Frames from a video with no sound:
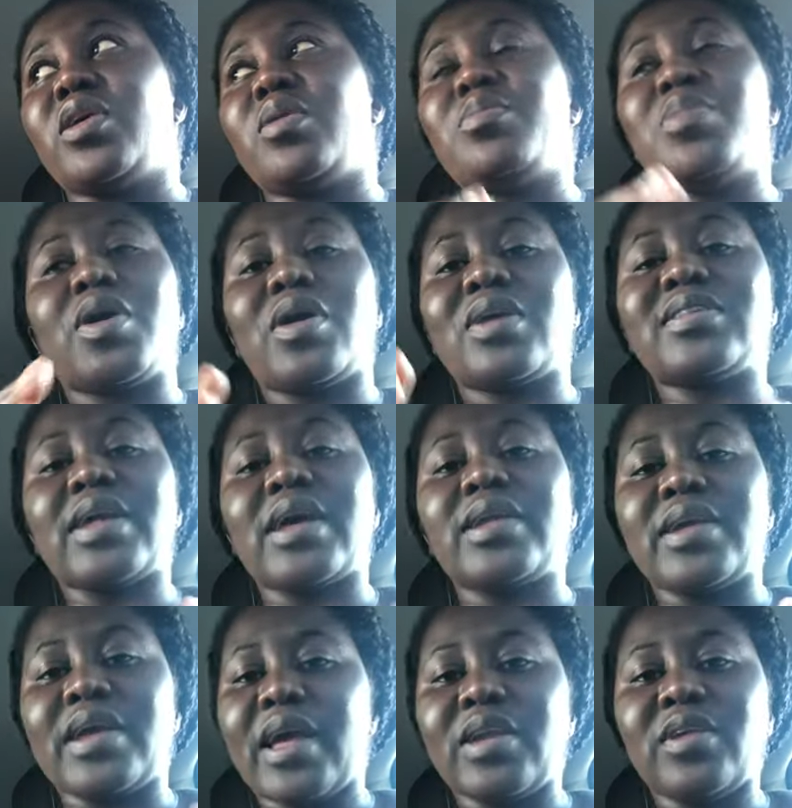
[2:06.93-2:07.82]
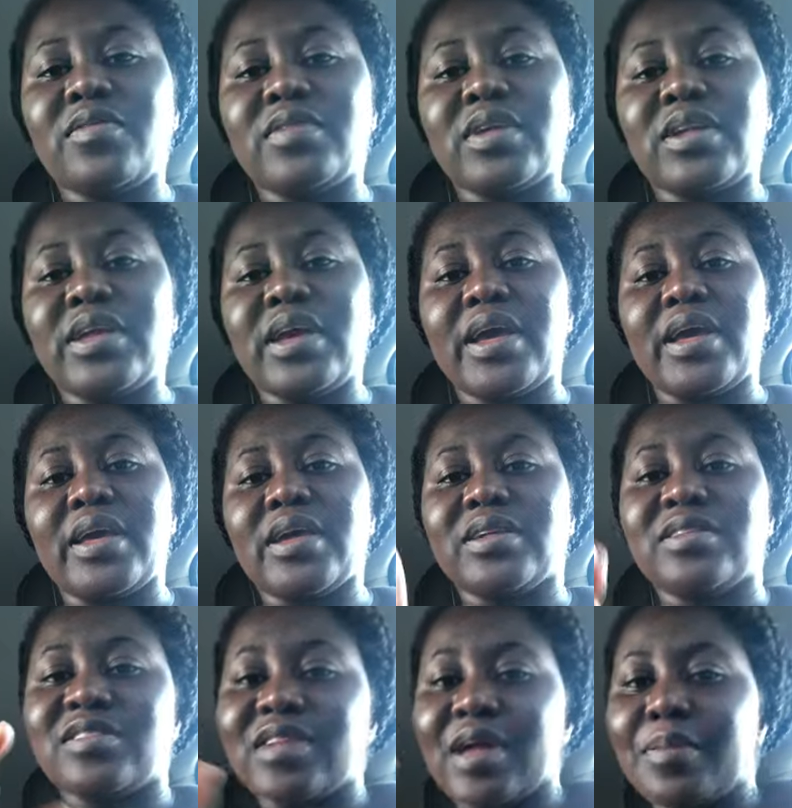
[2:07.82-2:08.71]
because at the end of the
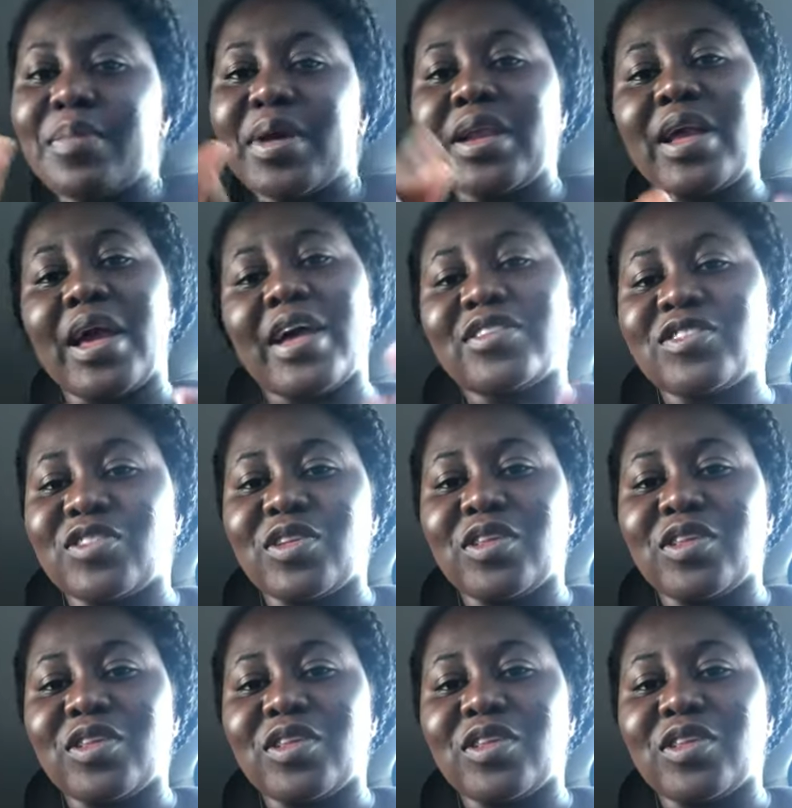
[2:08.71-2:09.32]
day, somebody has